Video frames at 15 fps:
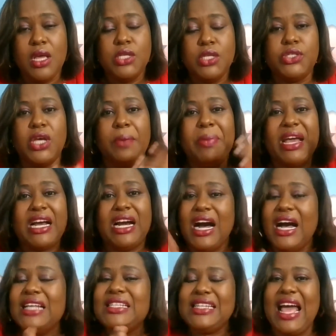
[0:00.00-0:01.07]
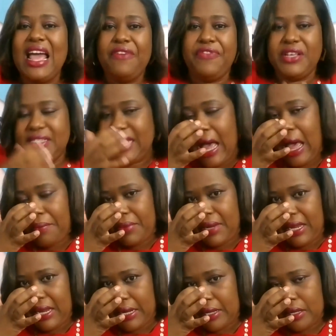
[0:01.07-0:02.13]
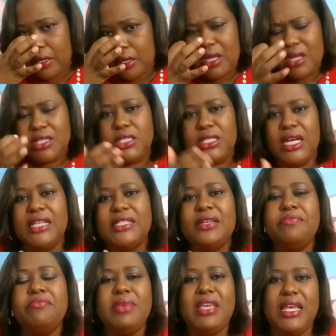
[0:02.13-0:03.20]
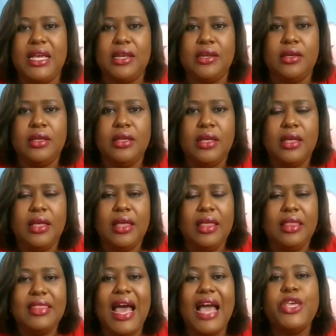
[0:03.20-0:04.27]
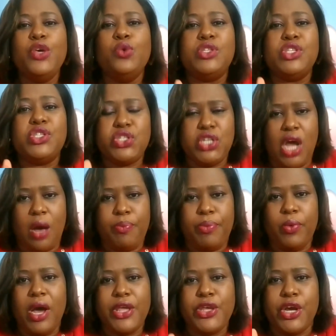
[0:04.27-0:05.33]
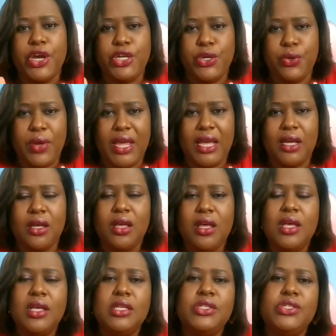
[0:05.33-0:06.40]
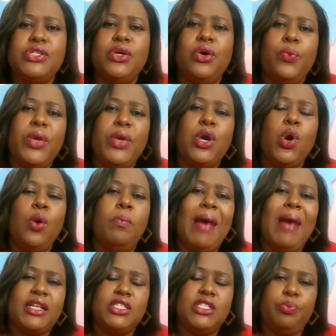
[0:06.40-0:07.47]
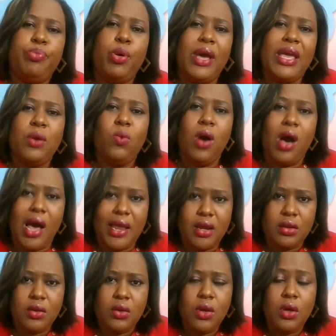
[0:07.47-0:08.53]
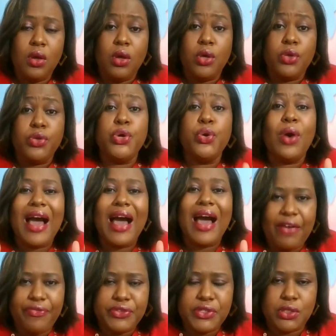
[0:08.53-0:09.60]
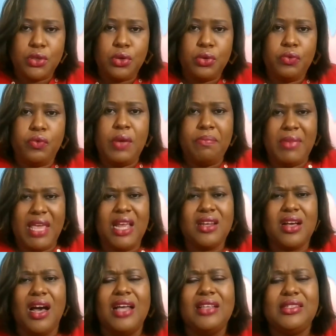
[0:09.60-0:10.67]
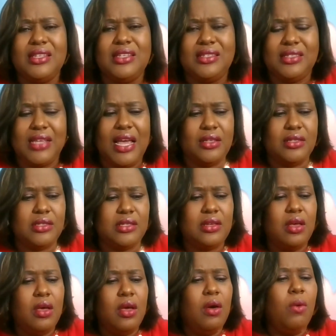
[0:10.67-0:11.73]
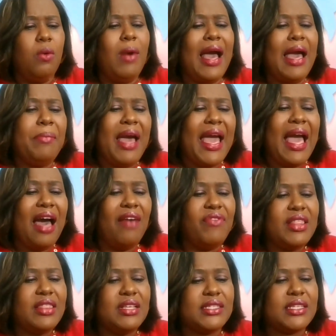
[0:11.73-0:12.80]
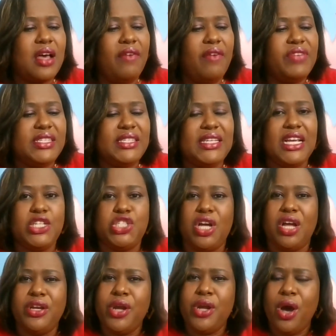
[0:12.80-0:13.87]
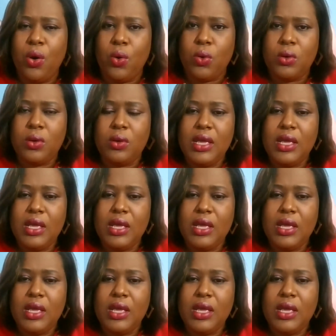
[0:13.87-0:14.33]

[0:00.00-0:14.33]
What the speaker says: So because life is happening doesn't mean that you stop what you're doing. So we go back to point one. You have to remain consistent. Why am I having this conversation? No.